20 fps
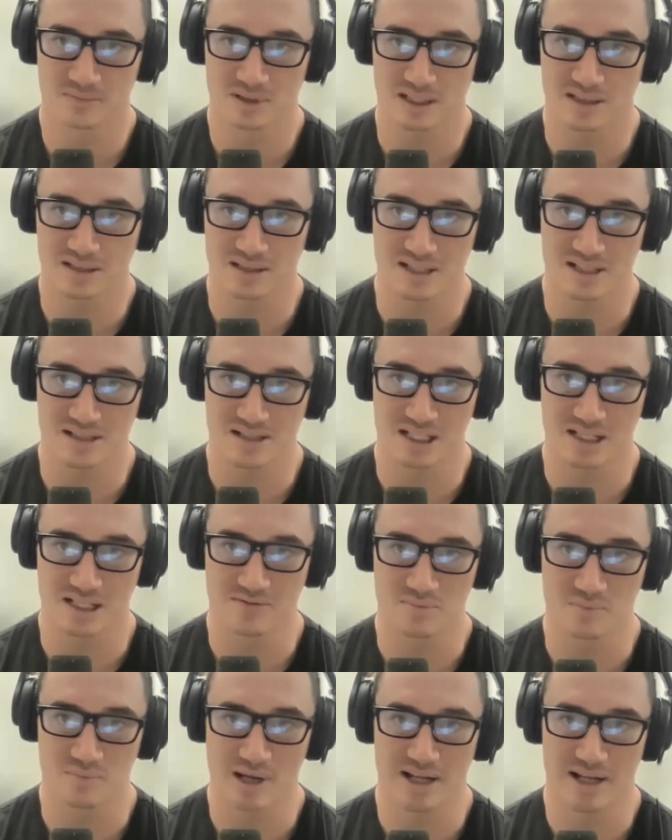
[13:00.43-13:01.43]
And this
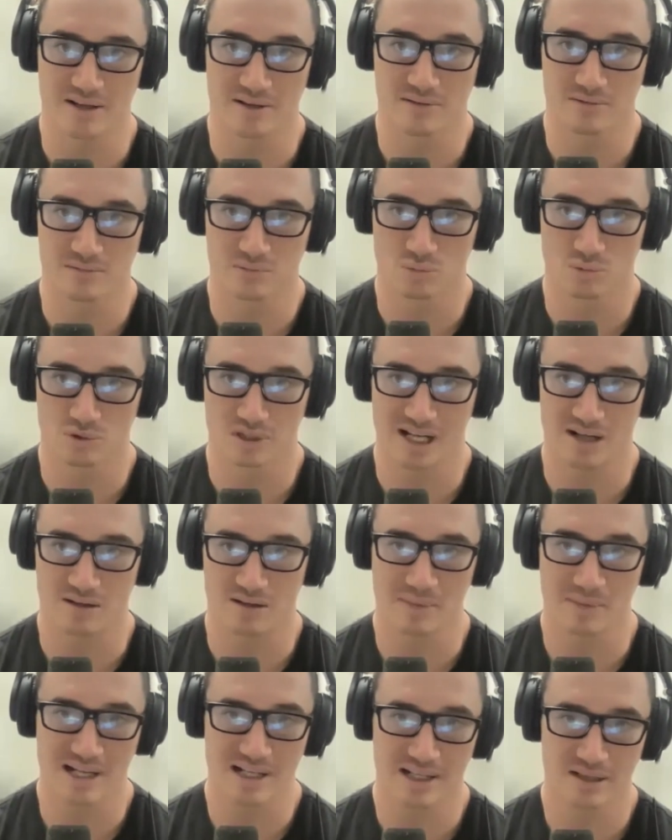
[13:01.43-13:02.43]
leaves men without
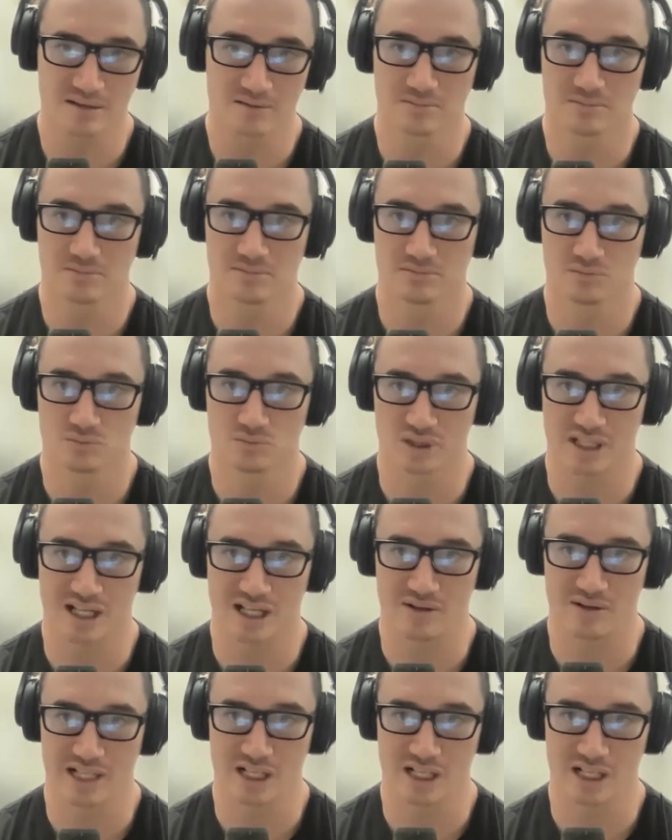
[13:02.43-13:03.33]
meaning, without